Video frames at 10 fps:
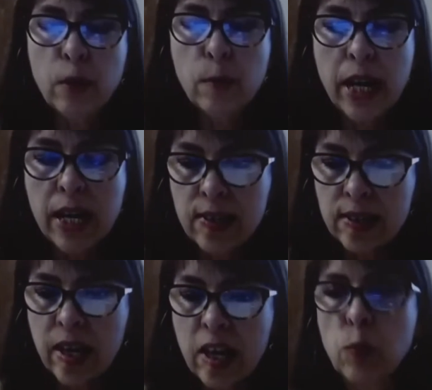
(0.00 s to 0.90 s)
remains
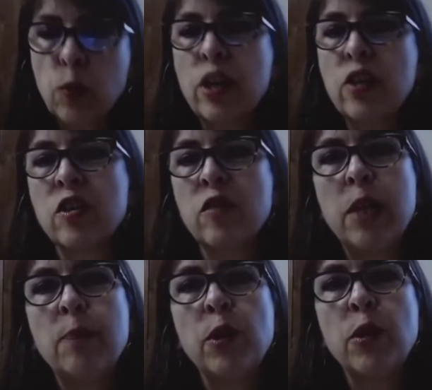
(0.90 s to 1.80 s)
an aspiration of
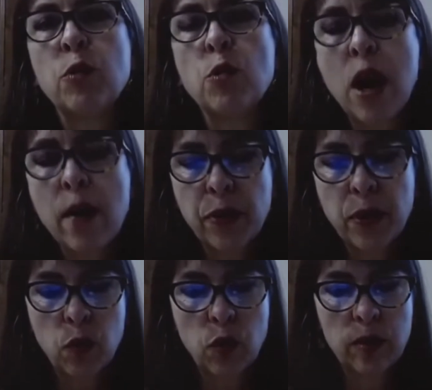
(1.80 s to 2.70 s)
people throughout
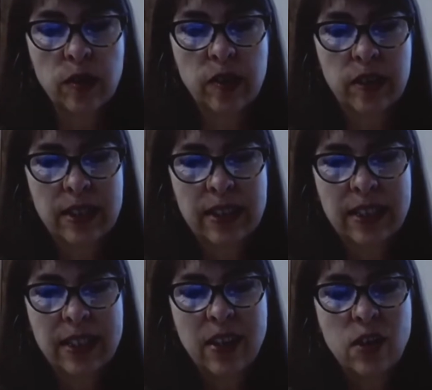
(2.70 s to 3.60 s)
the world.
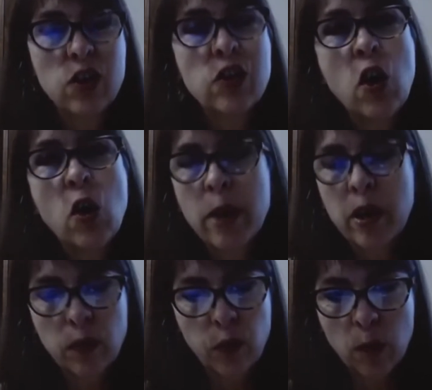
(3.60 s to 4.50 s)
There's no
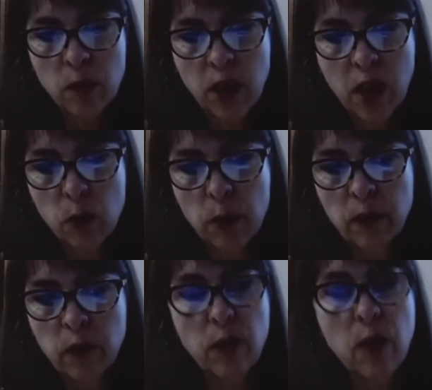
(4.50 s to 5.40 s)
better form of
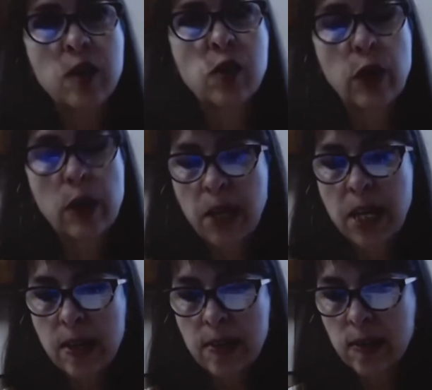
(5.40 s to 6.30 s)
government for fostering
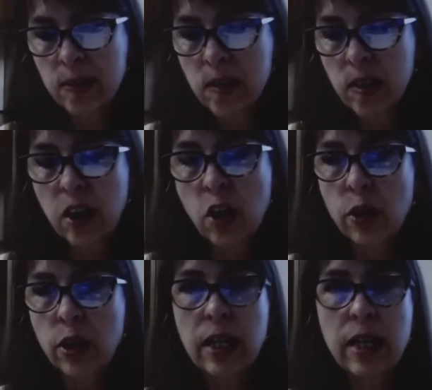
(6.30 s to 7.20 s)
peace,
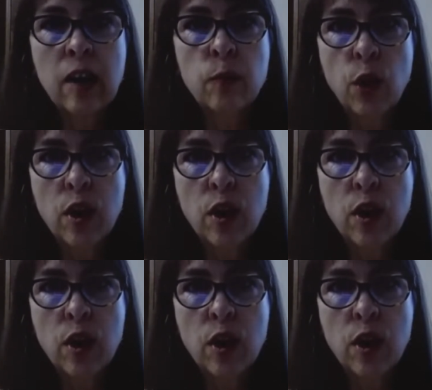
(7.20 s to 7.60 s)
security, and